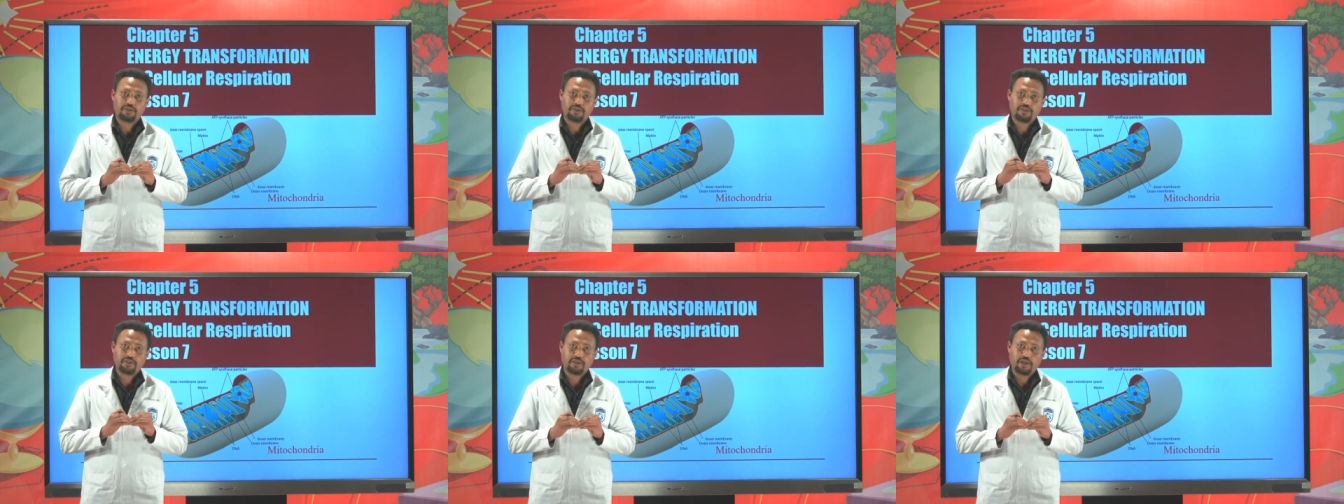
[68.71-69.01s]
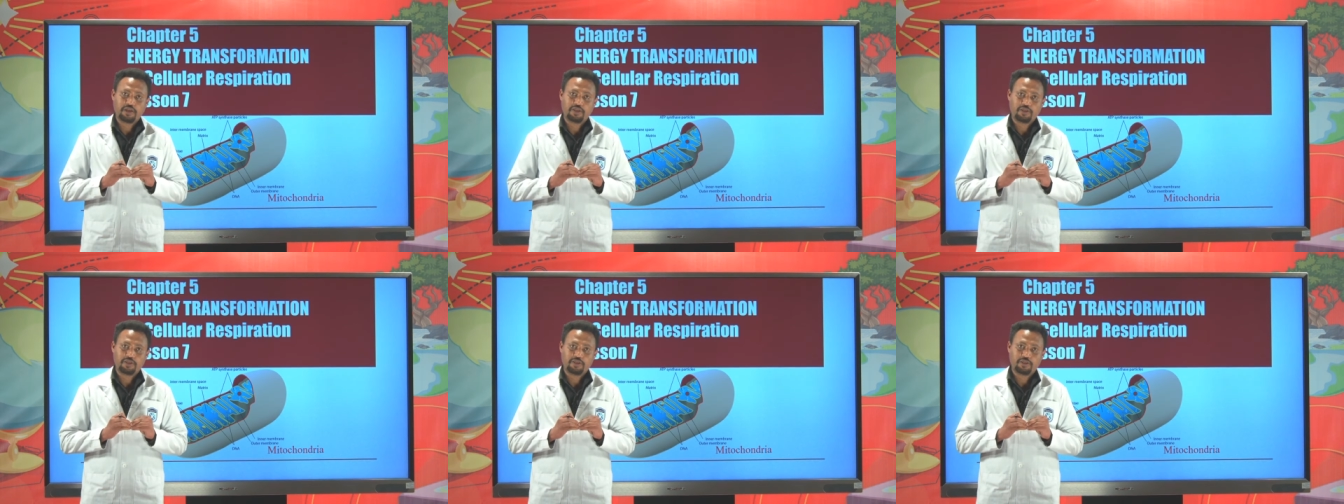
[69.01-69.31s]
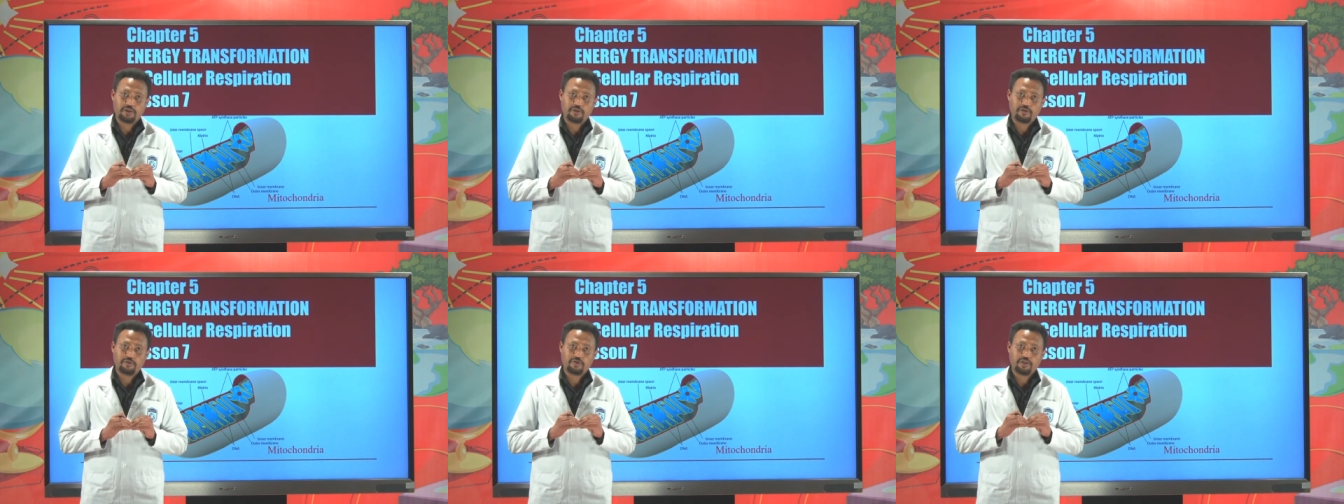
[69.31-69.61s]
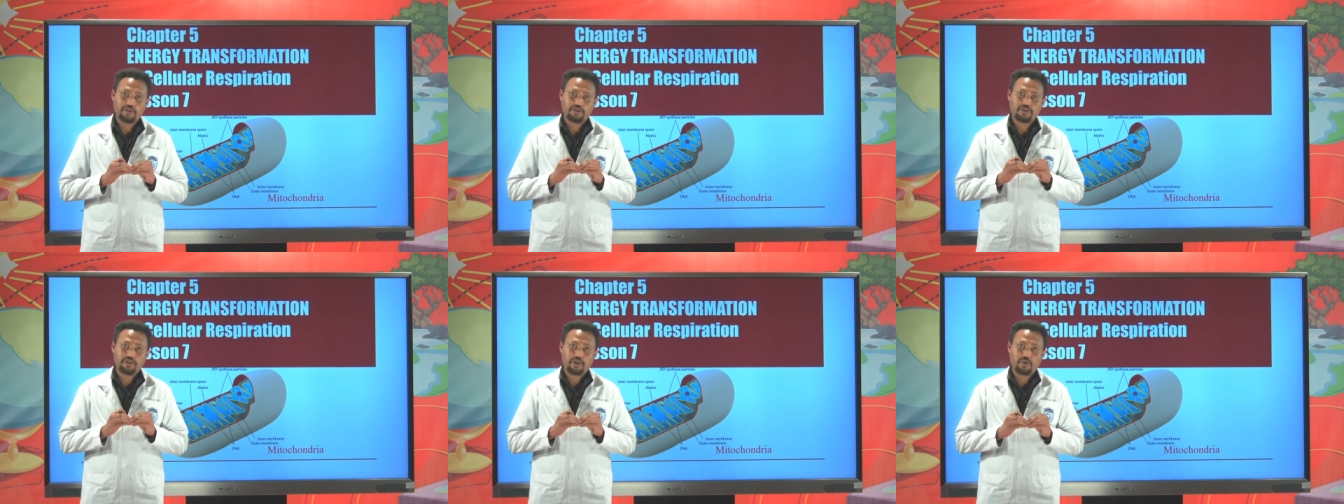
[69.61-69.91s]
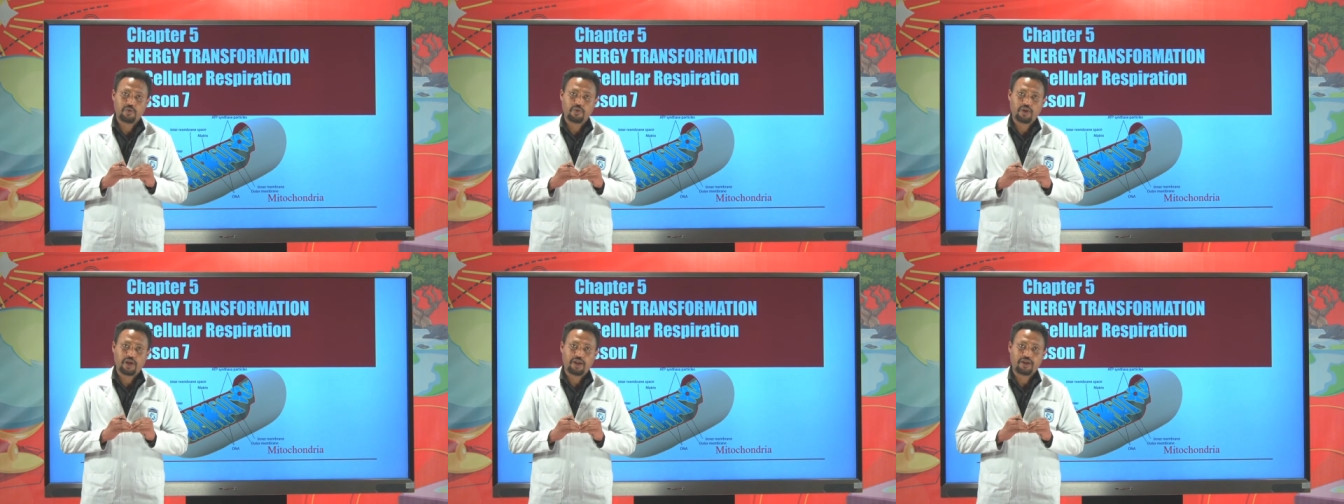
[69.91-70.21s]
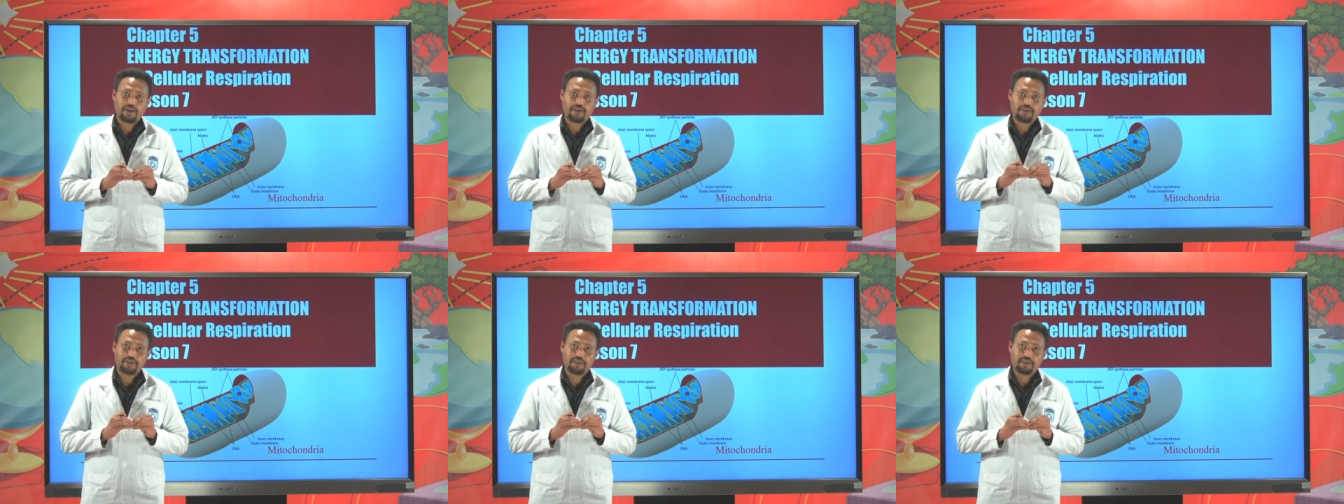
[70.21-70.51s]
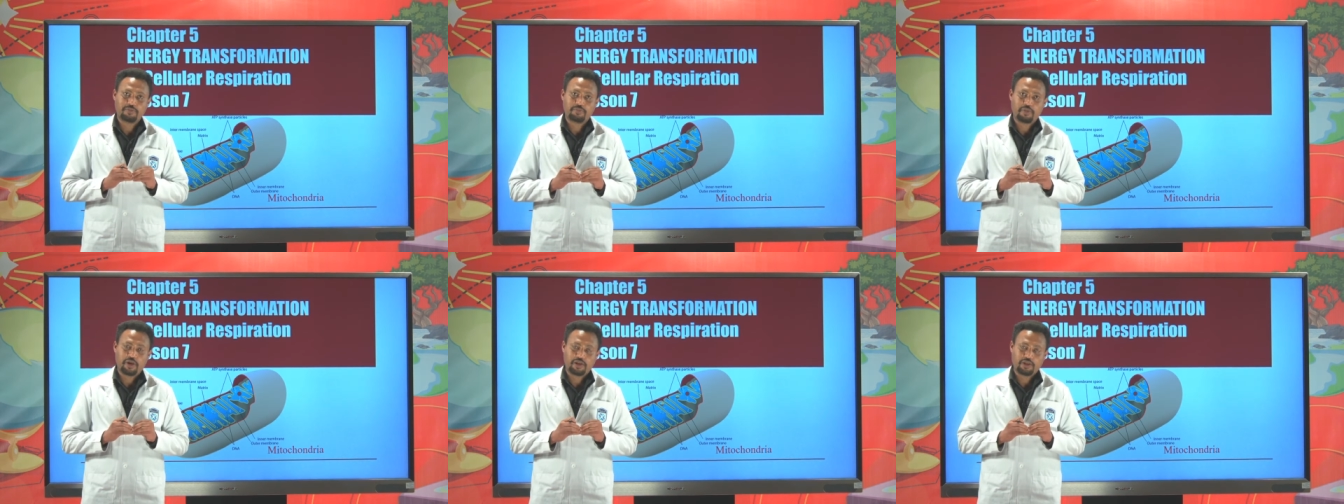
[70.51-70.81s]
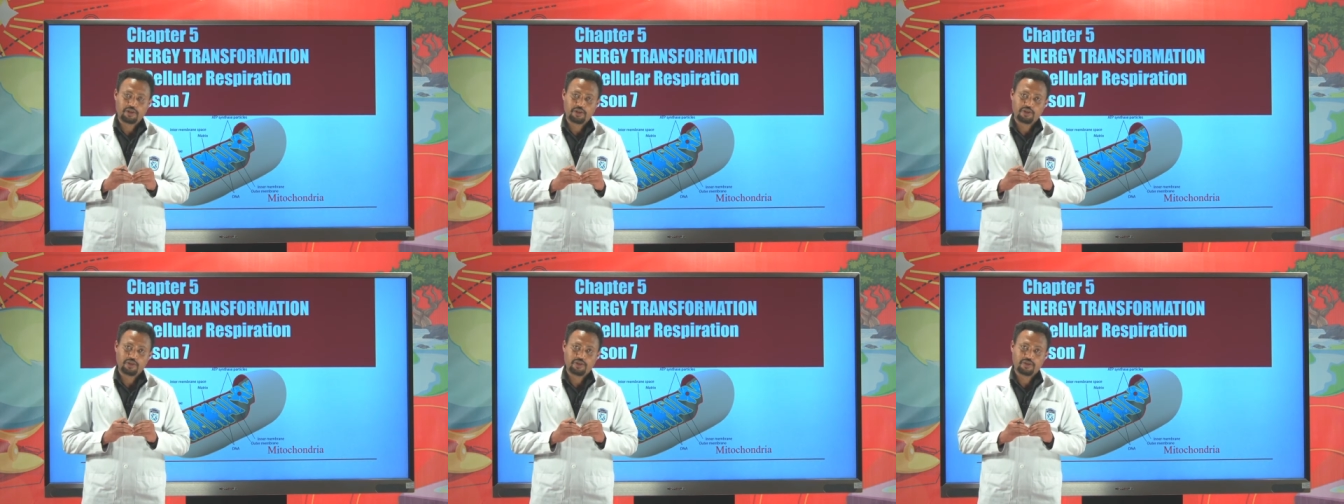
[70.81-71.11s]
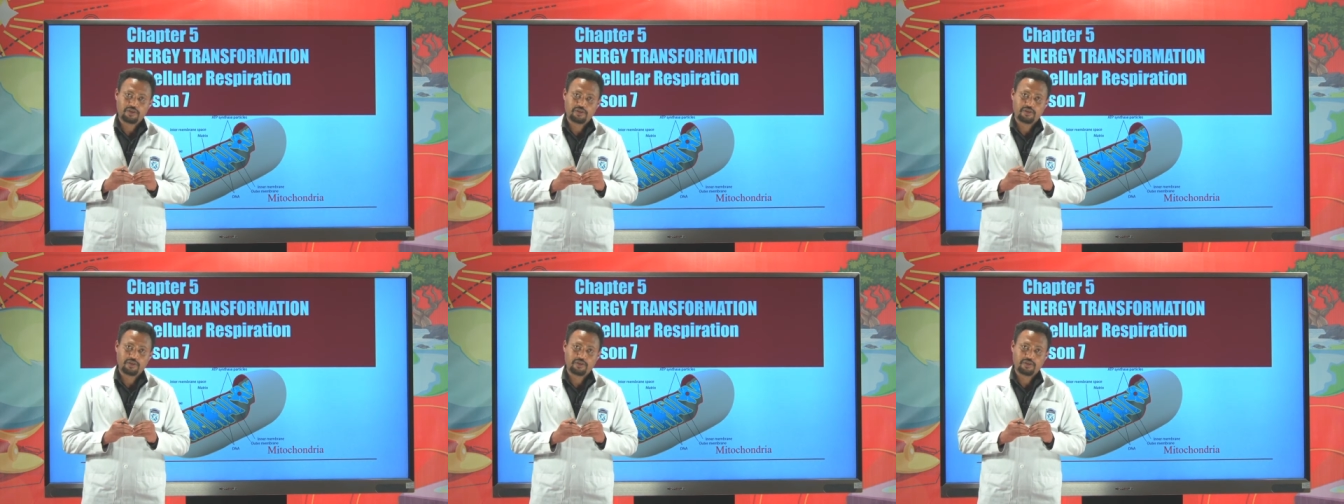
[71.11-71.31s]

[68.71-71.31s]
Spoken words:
stages of cellular respiration.